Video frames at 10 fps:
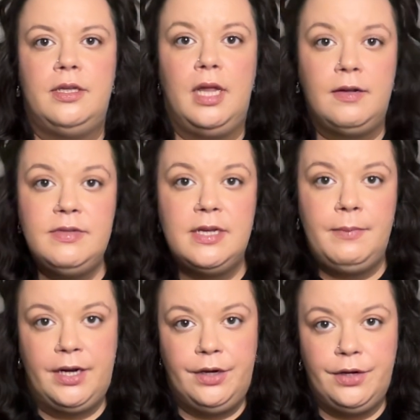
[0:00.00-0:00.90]
loved
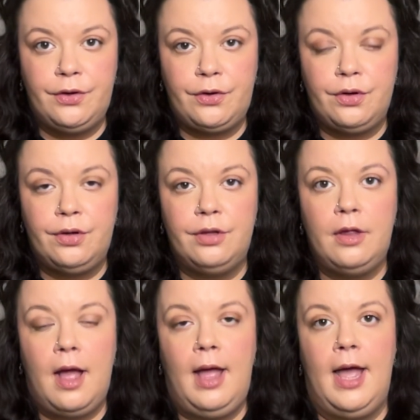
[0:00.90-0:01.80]
Americangirl.
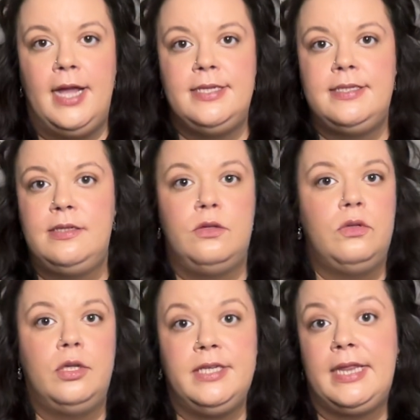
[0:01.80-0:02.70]
I still
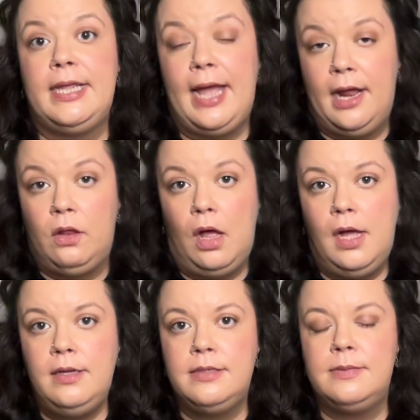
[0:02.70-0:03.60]
looked at the
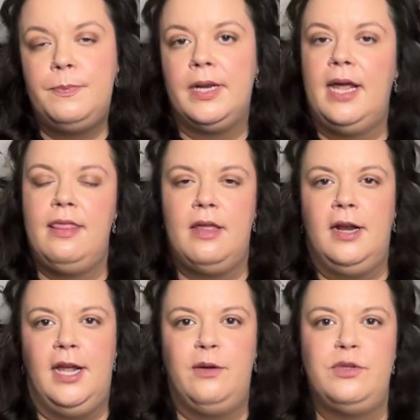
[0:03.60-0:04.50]
catalogs, but I
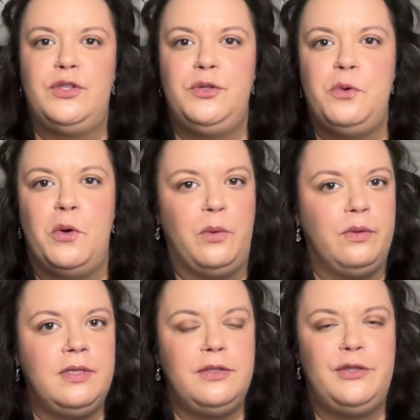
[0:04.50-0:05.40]
thought I was too
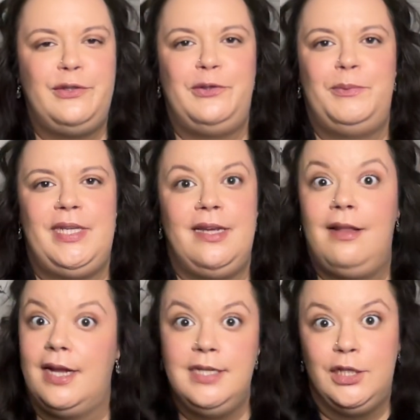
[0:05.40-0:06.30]
old to be
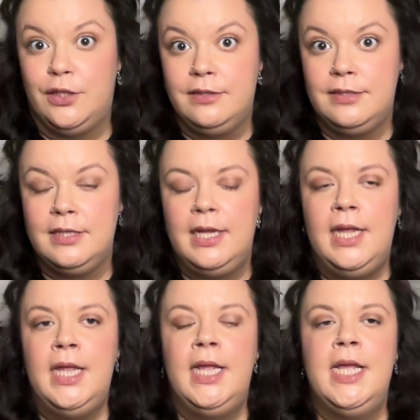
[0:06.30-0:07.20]
collecting dolls.
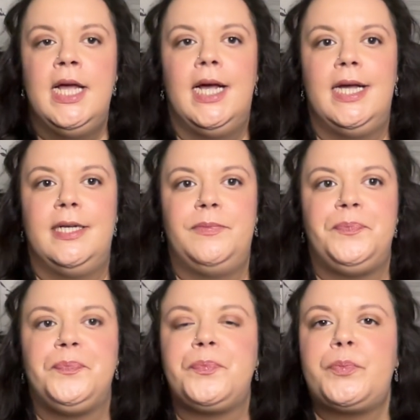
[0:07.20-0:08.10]

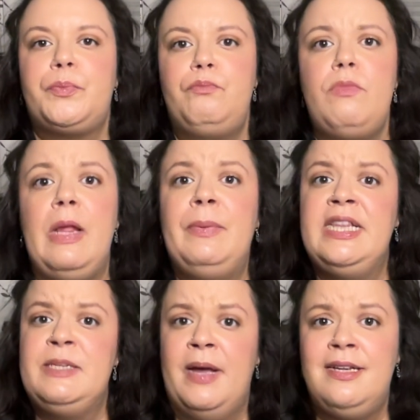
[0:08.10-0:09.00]
But
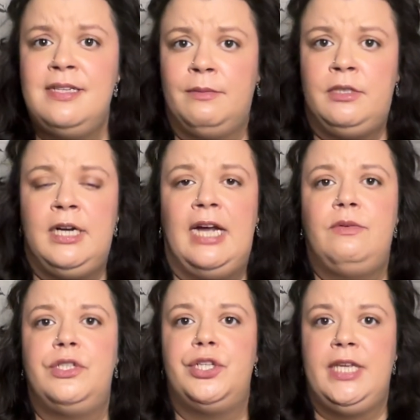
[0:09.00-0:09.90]
this past summer, I
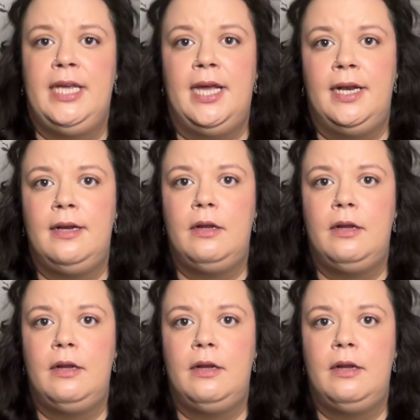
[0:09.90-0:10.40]
was looking at